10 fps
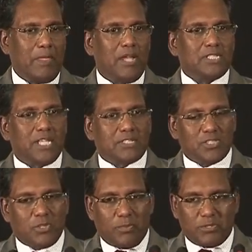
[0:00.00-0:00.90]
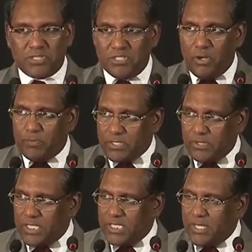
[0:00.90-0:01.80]
I take this
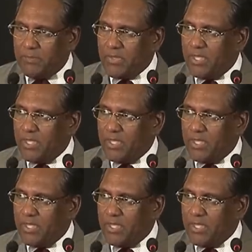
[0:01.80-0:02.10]
opportunity